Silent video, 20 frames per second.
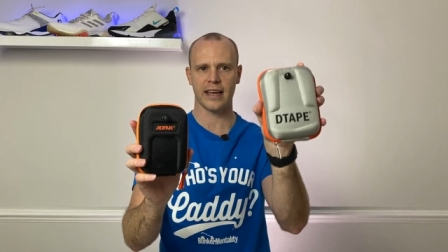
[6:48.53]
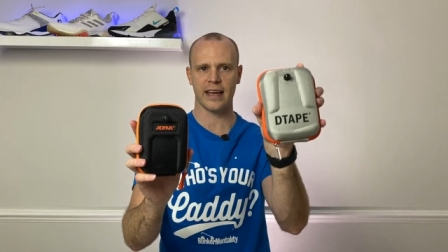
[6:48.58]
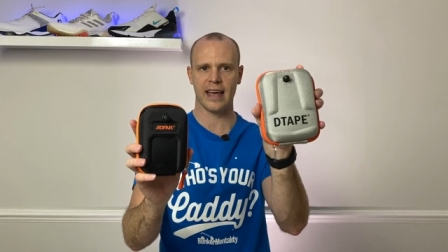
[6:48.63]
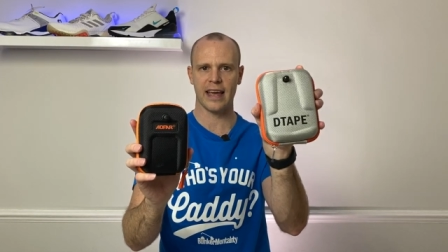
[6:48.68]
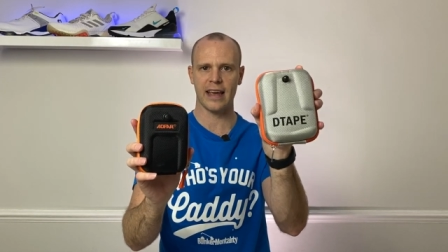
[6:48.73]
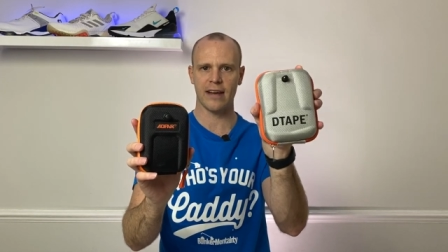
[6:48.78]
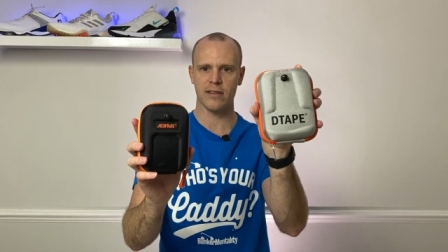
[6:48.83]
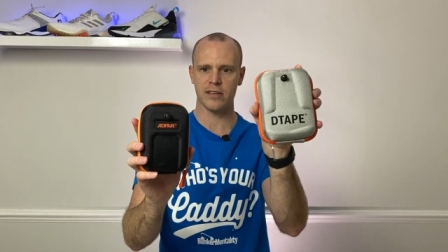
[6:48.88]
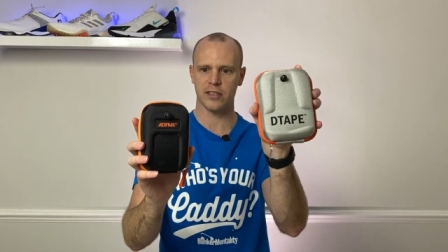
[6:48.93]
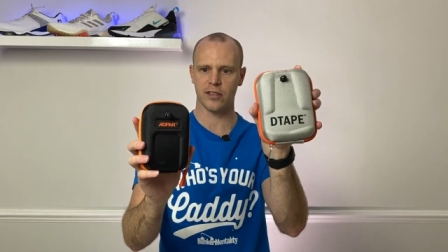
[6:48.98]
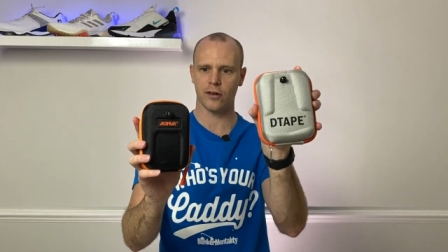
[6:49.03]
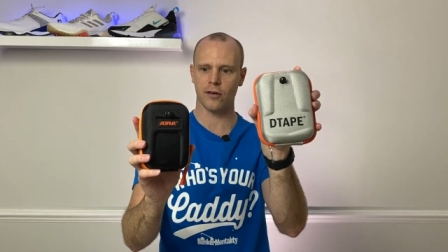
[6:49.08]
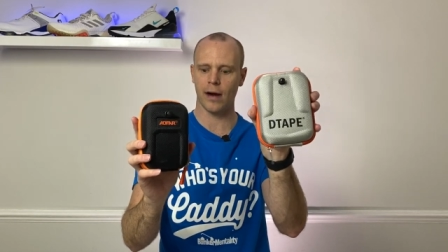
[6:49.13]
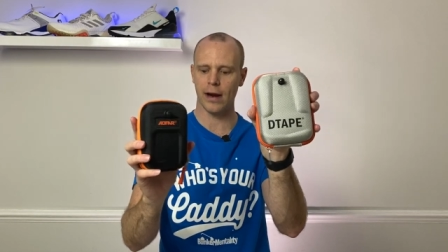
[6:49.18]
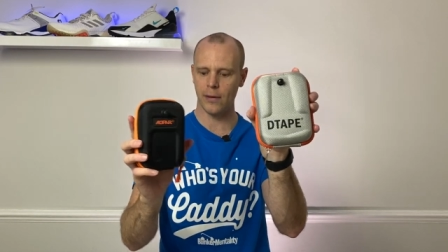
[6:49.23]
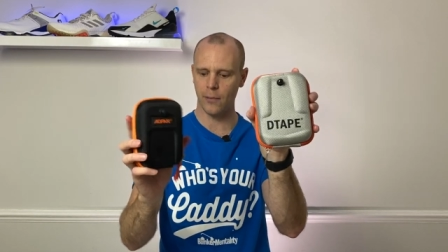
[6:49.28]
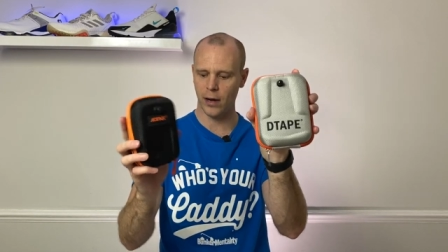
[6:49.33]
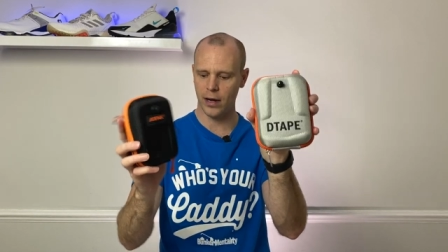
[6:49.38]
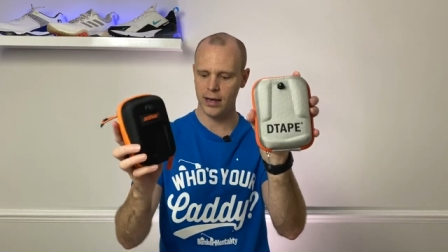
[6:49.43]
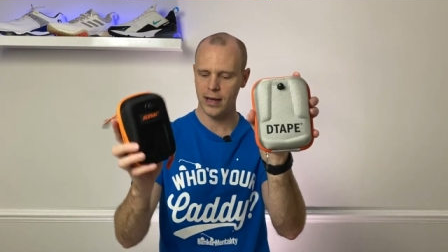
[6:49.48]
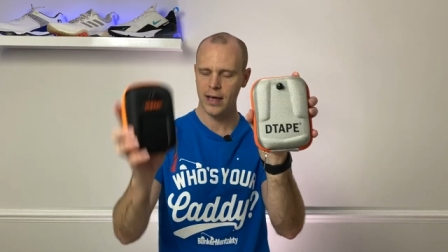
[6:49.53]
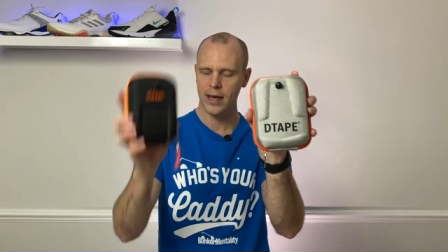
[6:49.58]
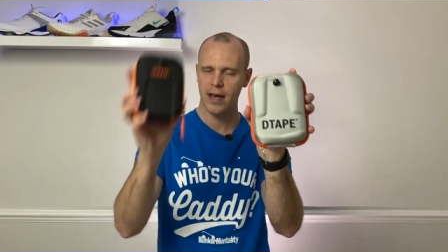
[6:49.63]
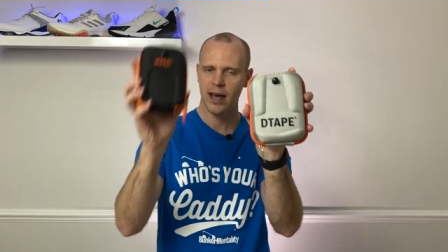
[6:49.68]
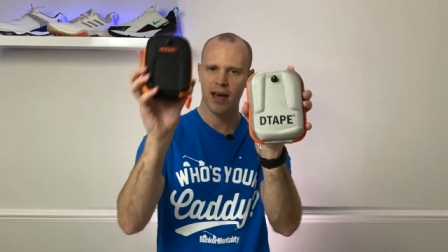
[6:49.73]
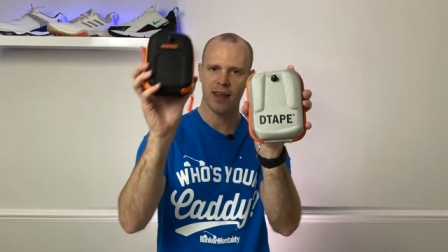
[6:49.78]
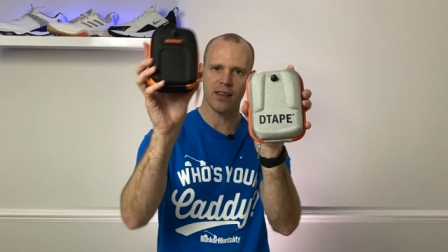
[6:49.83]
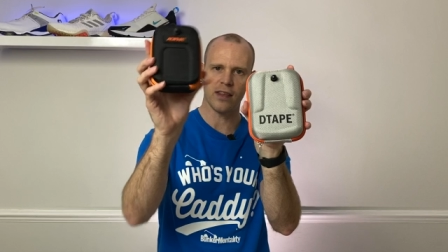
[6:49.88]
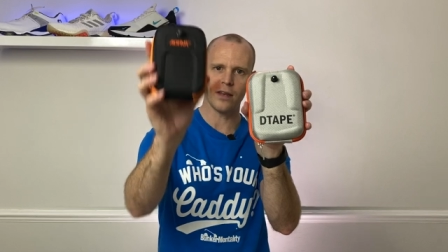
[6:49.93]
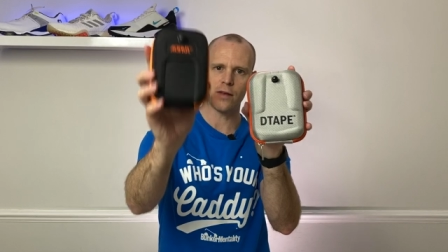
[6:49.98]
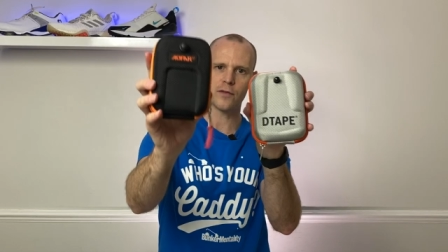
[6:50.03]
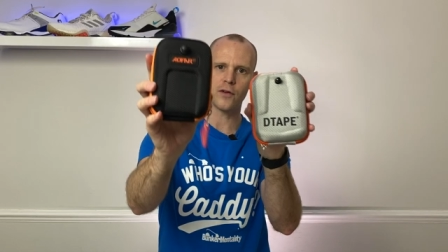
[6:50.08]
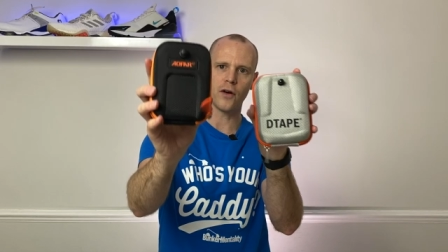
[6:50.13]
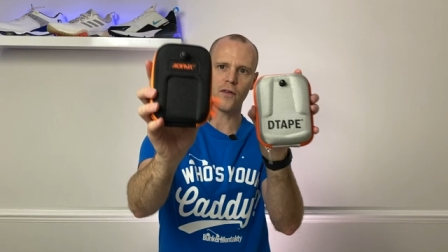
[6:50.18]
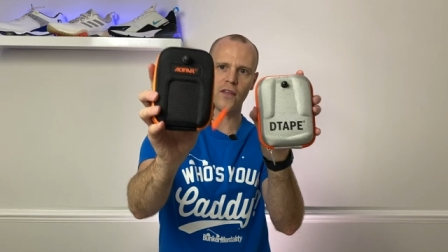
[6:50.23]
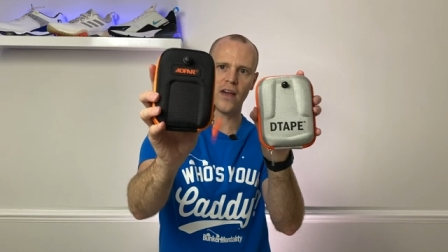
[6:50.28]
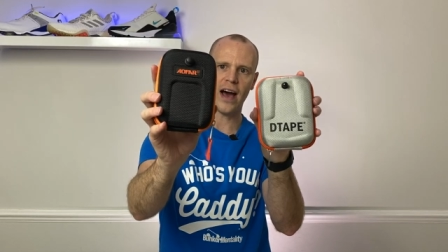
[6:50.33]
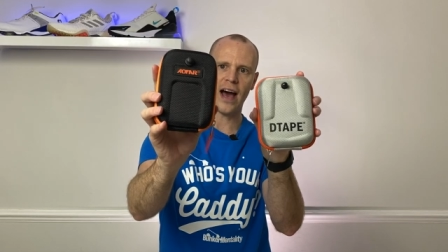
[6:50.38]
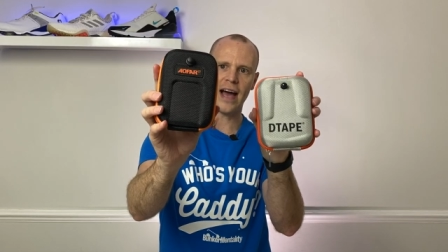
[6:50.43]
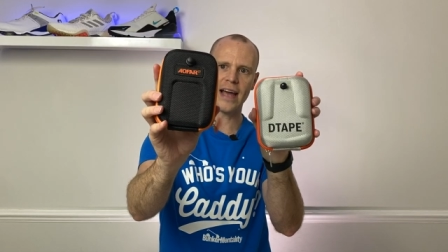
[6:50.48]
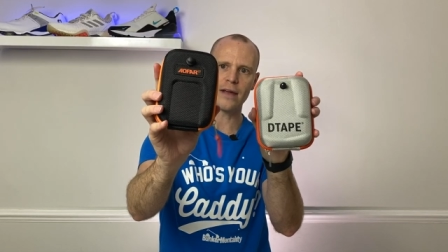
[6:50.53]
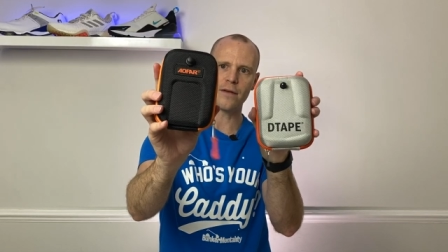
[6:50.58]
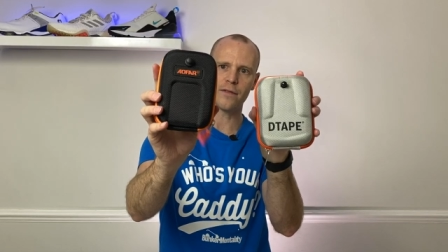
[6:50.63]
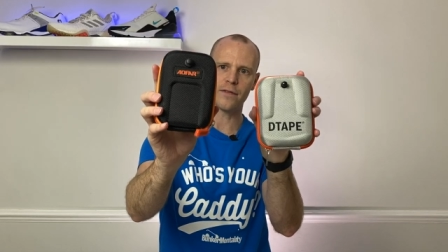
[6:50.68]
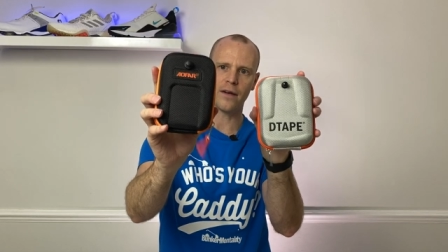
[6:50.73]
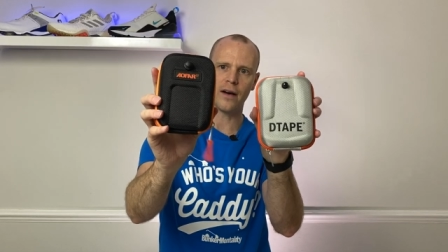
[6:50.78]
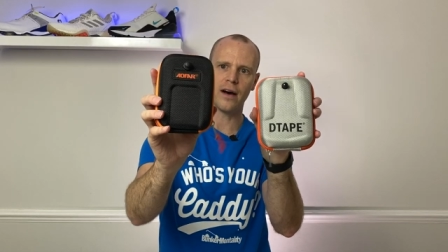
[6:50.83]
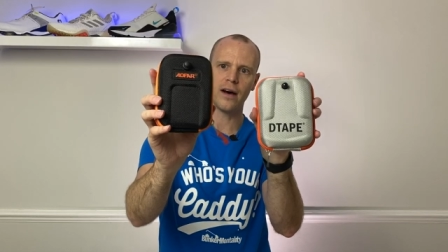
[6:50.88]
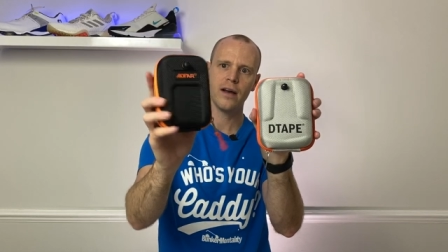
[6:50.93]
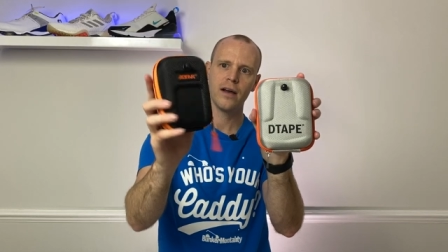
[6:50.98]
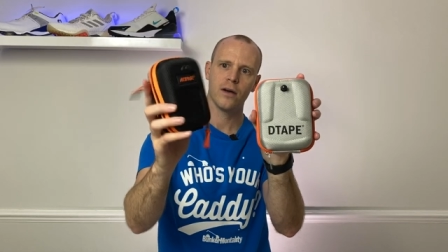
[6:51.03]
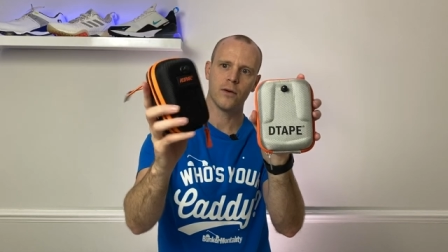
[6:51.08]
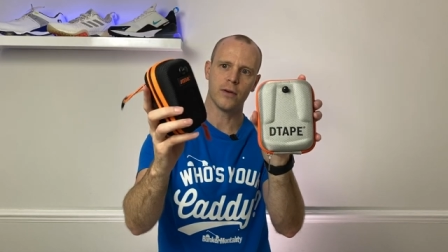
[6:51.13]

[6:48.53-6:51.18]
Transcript: here is the grey one, and then you've got the Aofar,